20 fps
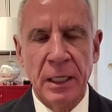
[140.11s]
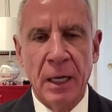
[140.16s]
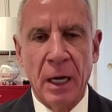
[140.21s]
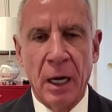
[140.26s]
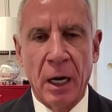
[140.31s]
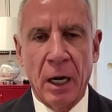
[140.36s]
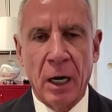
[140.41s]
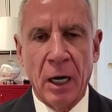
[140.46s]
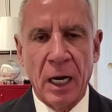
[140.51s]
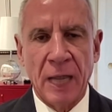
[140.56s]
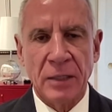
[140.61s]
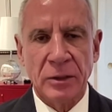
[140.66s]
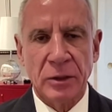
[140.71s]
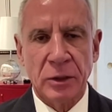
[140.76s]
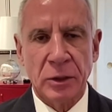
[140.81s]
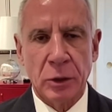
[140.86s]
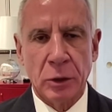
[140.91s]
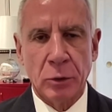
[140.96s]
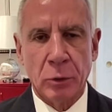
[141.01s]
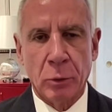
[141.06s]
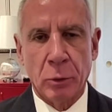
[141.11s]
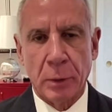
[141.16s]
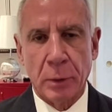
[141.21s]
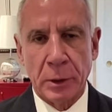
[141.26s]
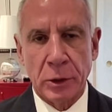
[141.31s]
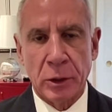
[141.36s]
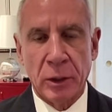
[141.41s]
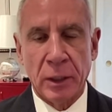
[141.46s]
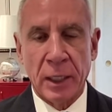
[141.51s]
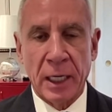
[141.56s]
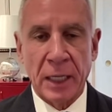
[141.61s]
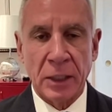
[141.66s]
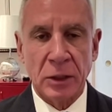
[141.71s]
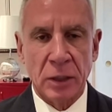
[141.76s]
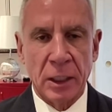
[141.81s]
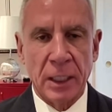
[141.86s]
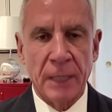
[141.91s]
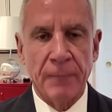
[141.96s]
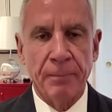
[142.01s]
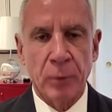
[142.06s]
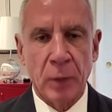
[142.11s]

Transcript: our hostages were returned actually